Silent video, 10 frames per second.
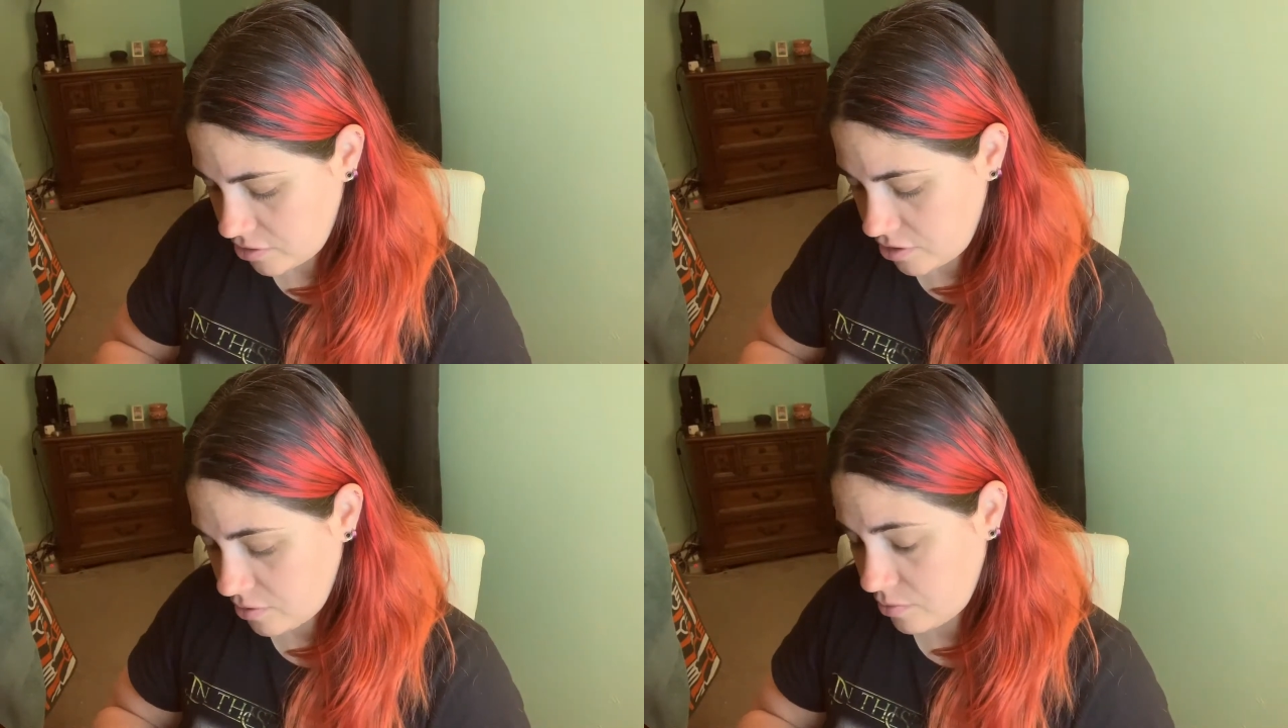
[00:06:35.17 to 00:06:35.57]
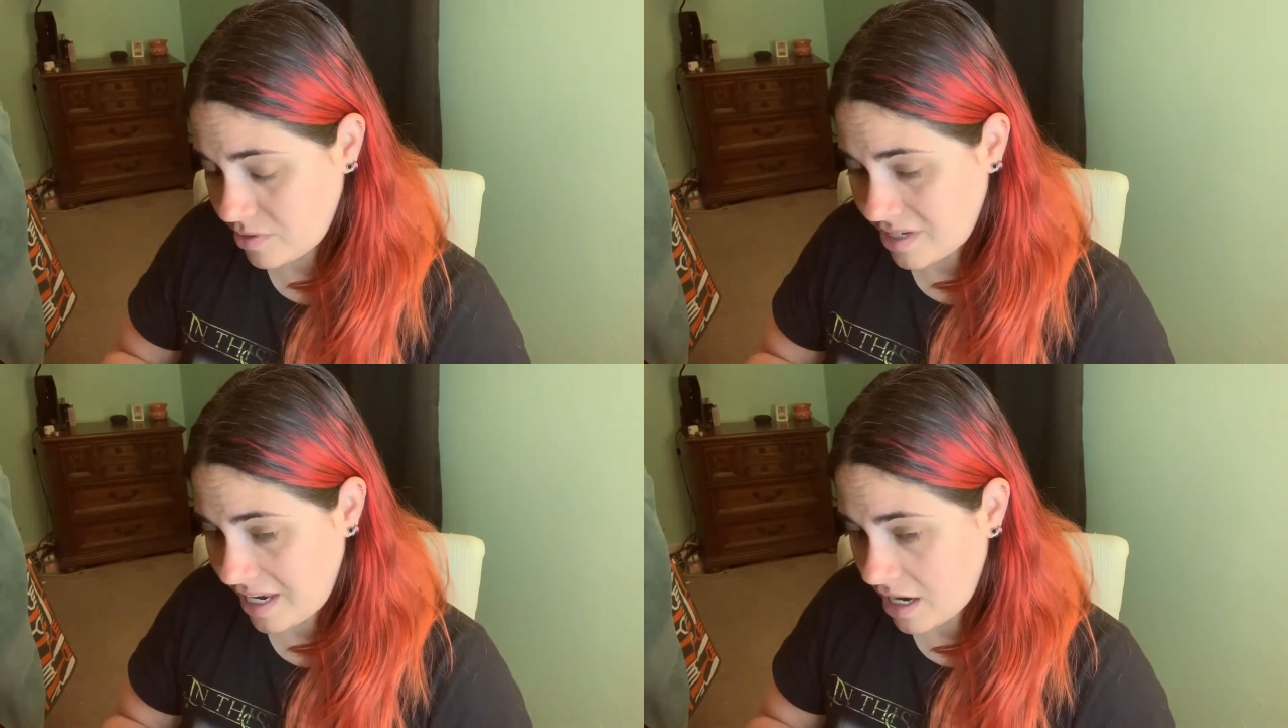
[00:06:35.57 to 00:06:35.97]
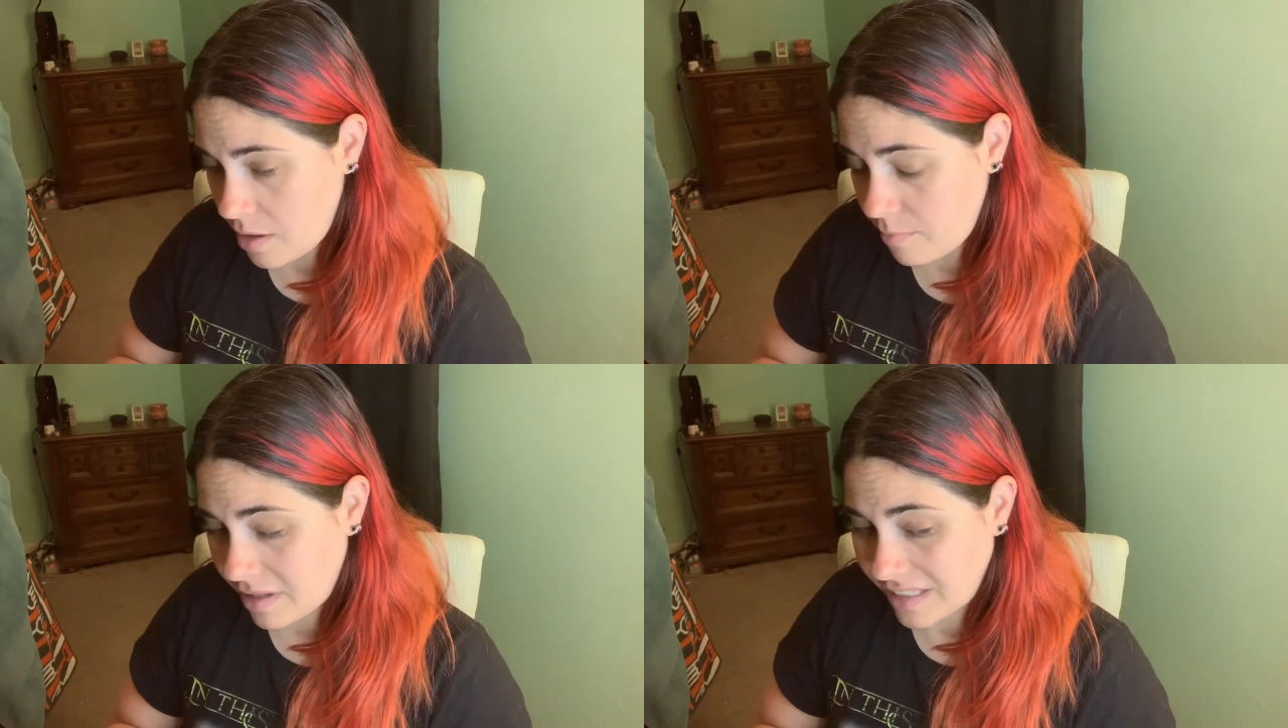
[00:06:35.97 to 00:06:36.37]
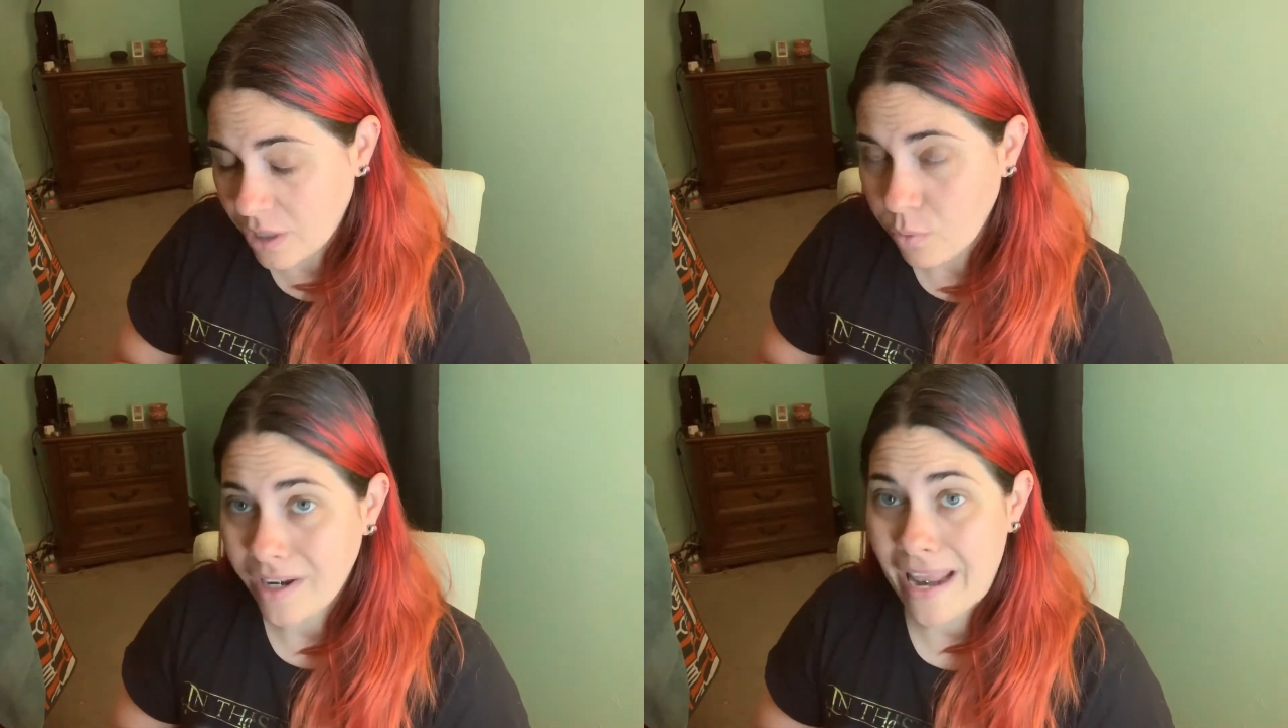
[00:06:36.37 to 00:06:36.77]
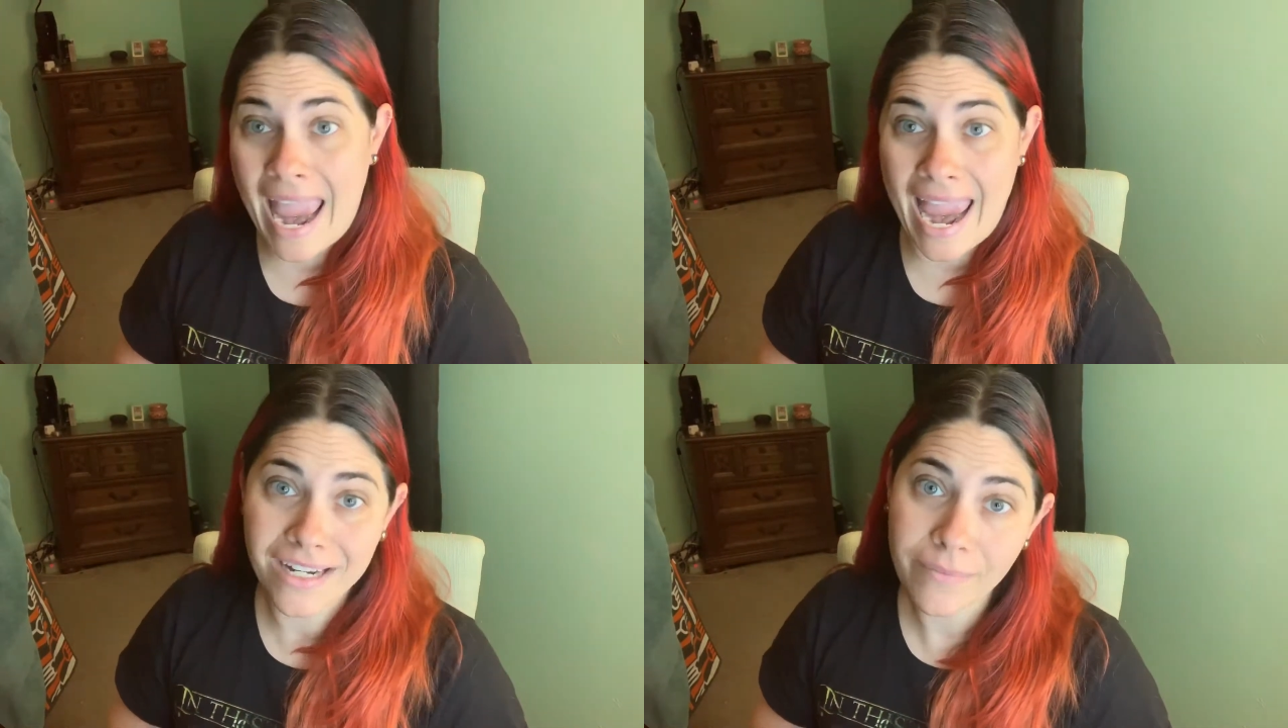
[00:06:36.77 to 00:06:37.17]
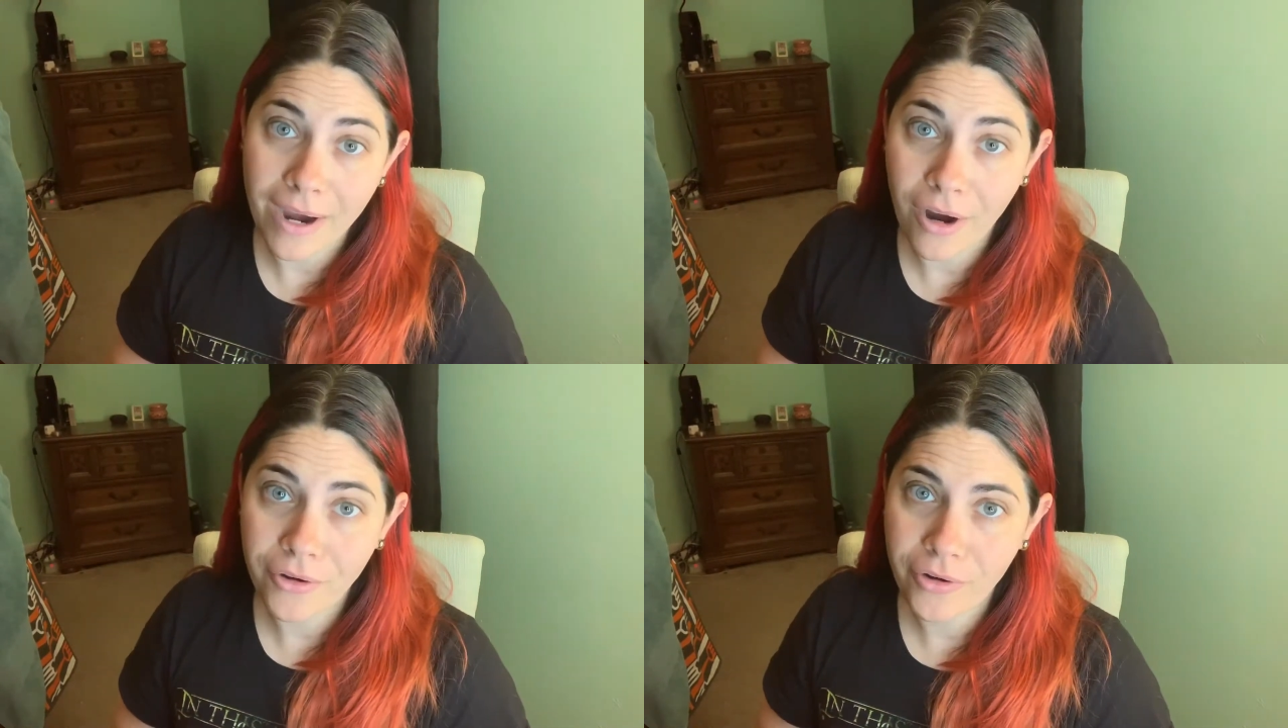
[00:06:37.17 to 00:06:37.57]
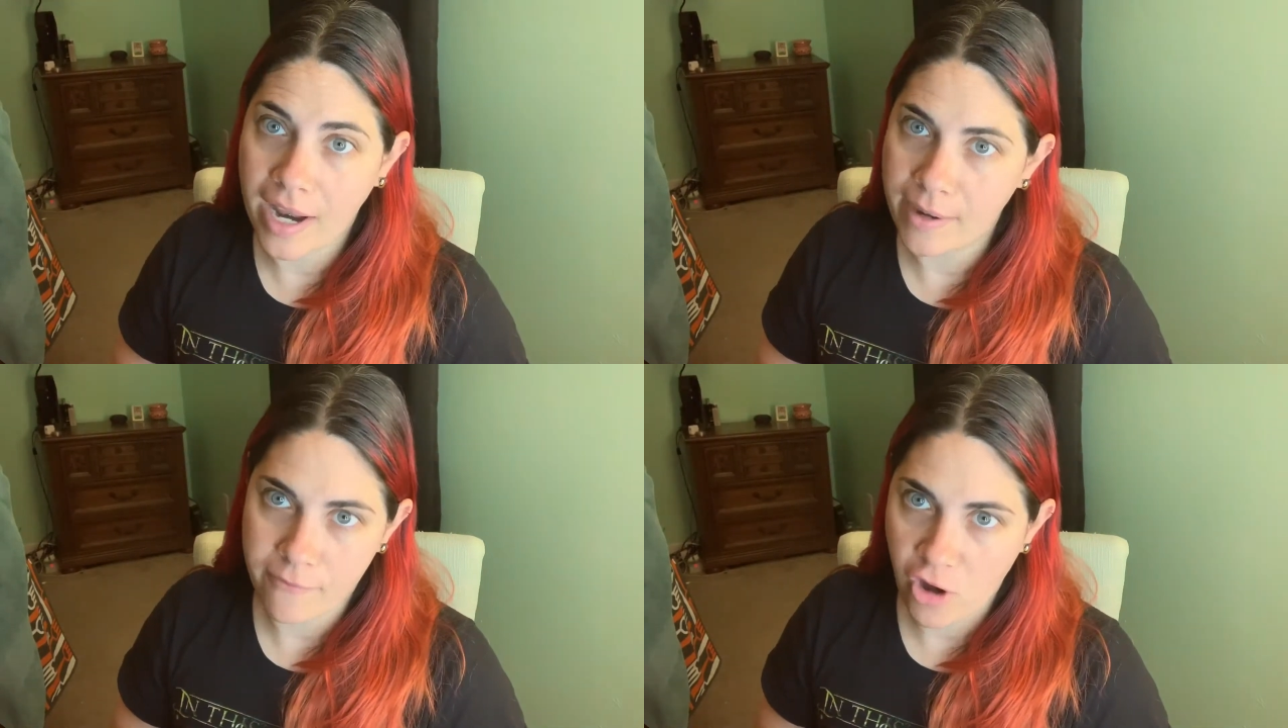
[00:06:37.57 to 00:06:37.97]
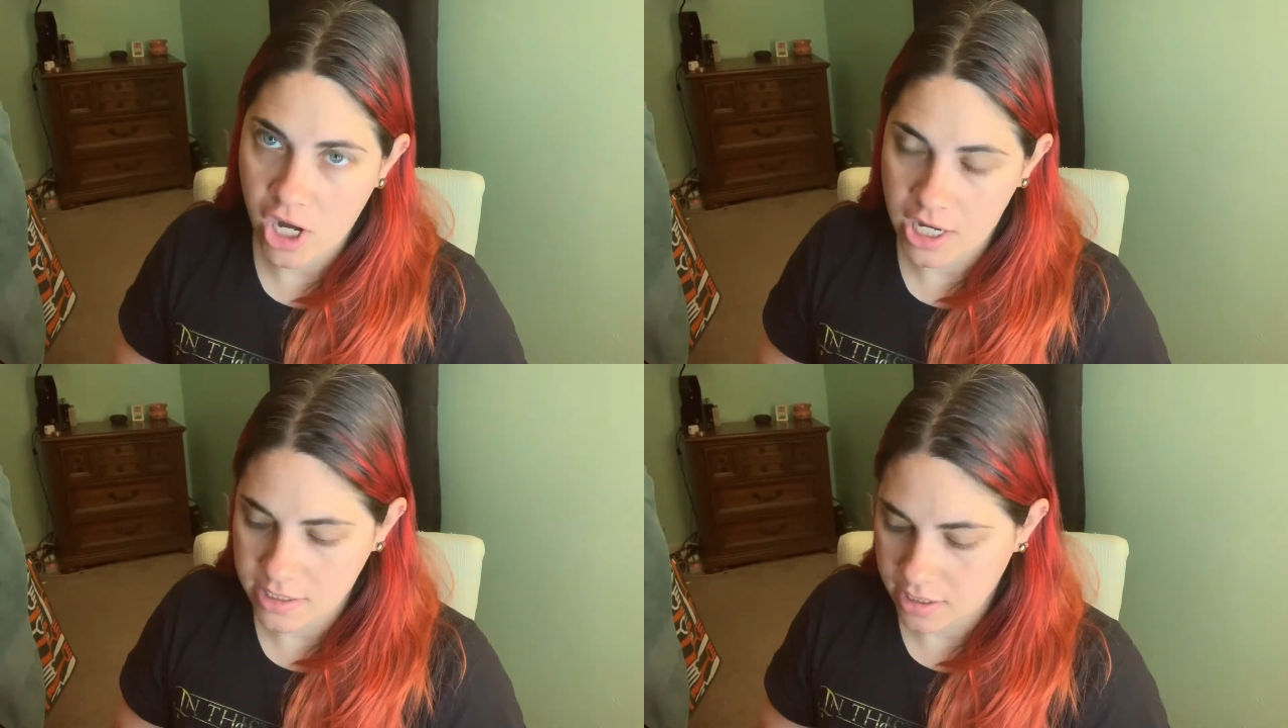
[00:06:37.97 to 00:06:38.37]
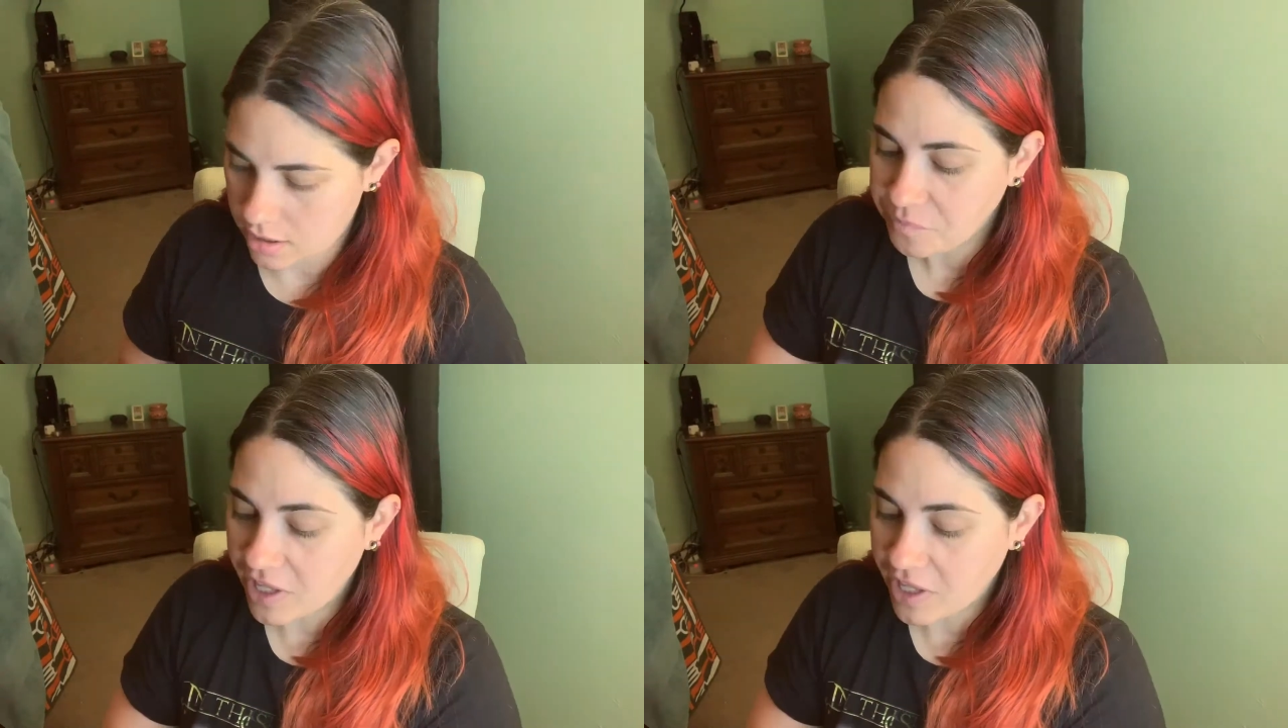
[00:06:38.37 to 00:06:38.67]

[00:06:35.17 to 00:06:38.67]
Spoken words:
so to get a liquid and a powder, I am very excited.